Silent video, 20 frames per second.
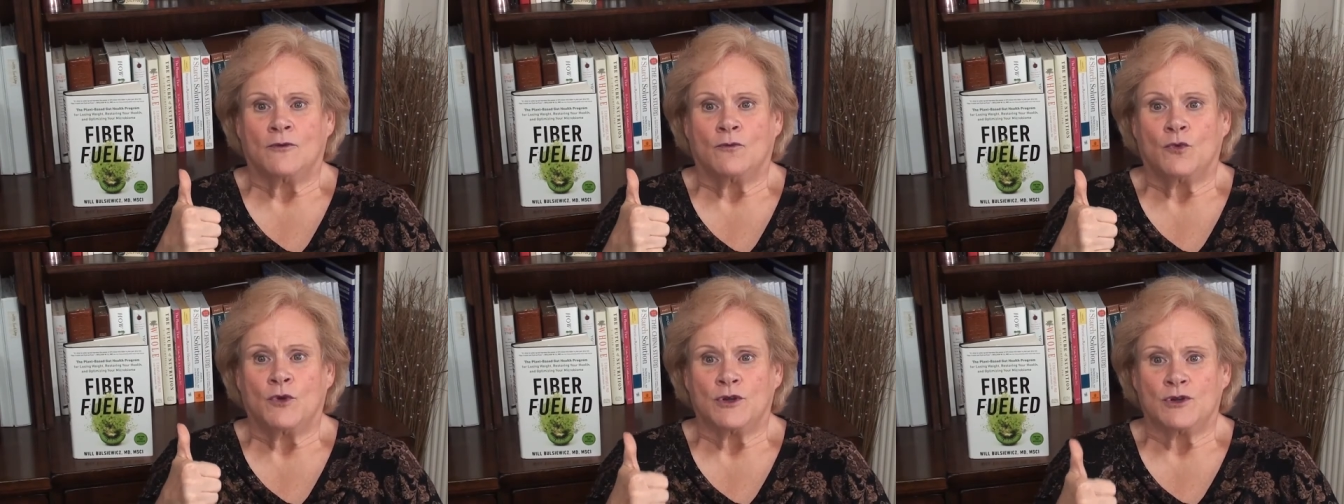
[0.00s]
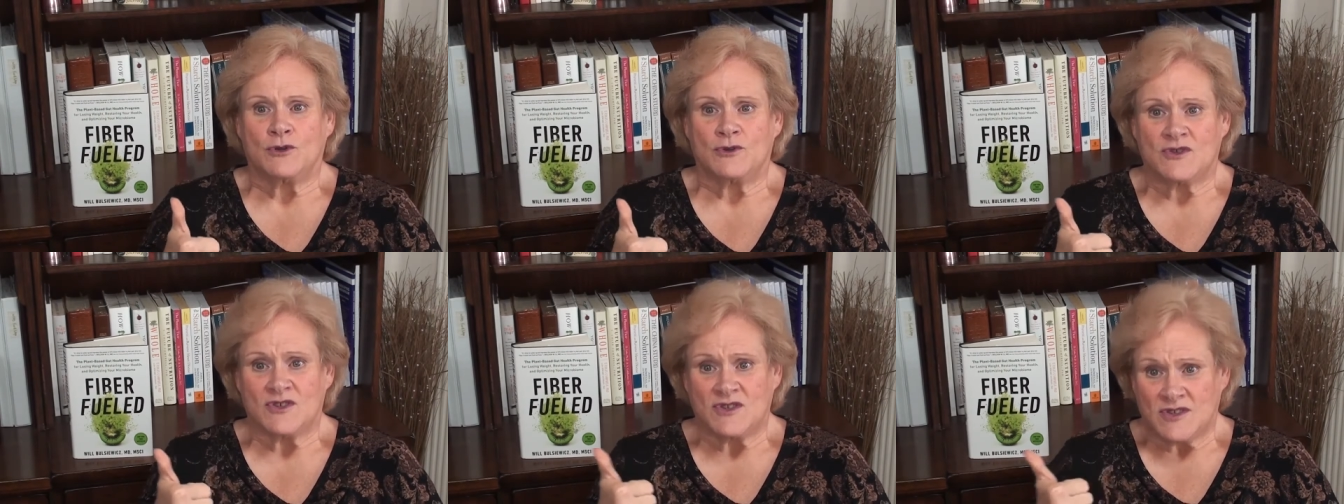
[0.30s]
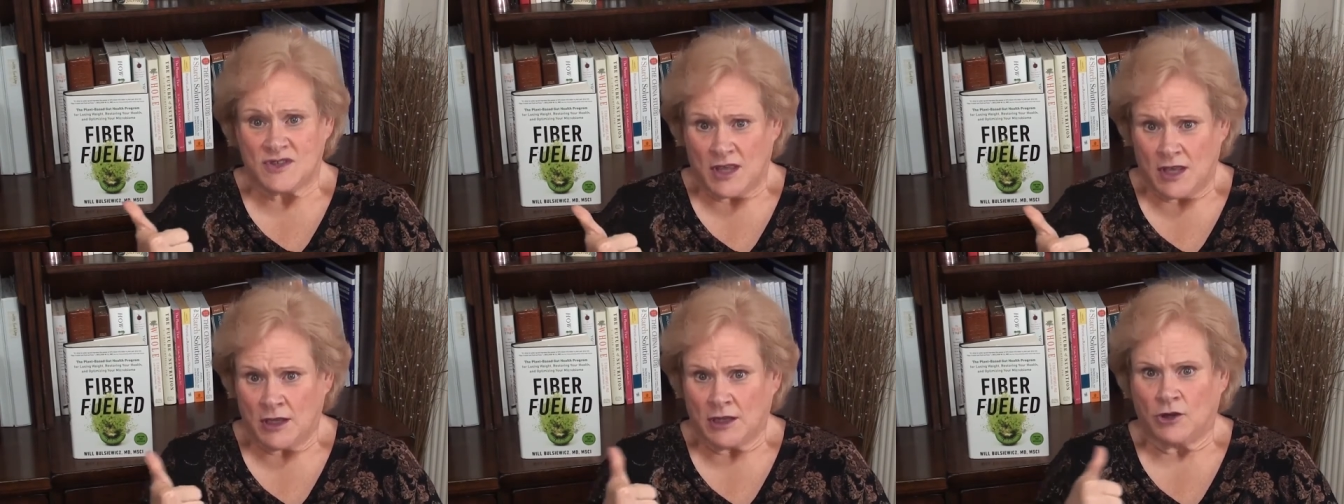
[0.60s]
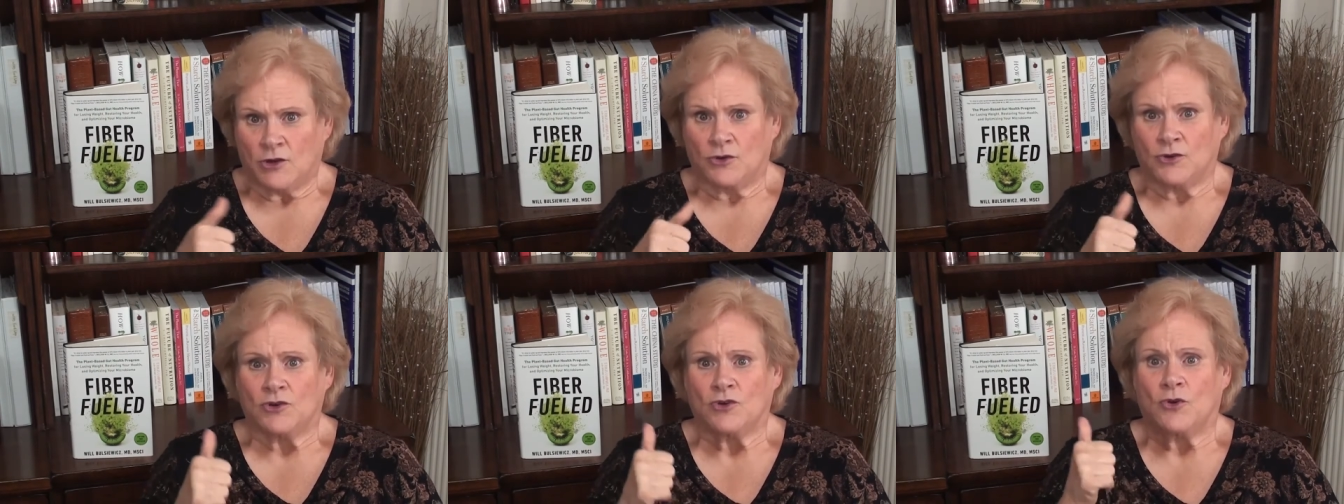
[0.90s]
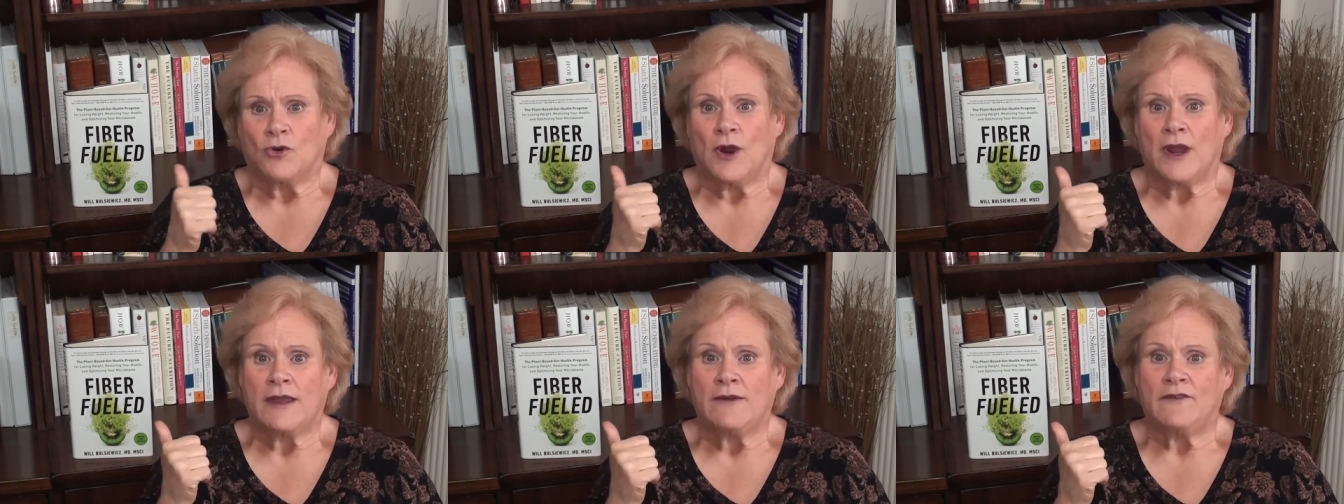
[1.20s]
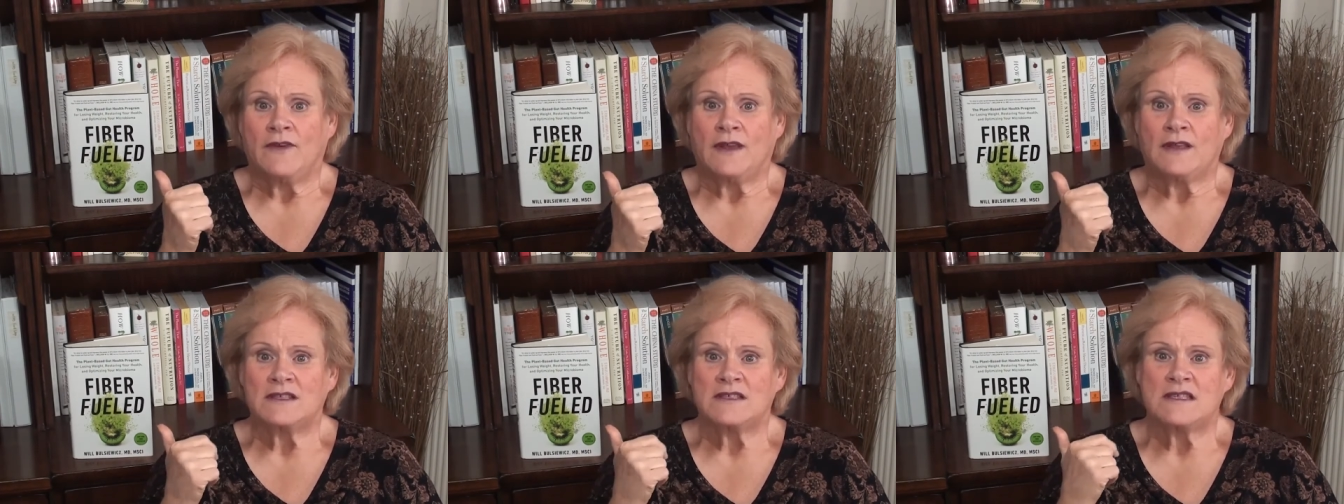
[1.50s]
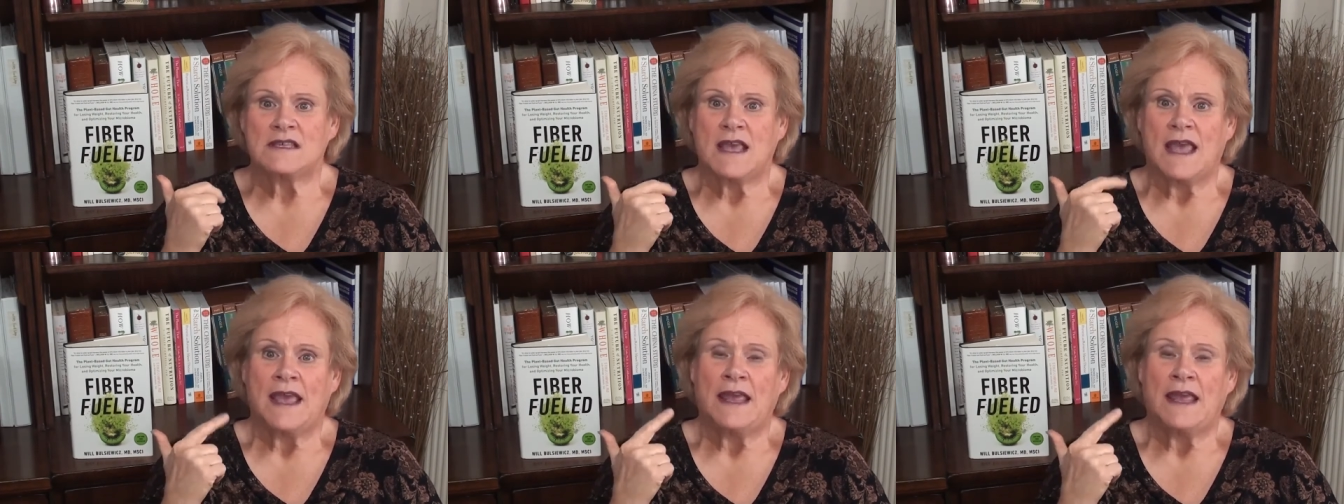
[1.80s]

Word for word: reduces the hunger and cravings.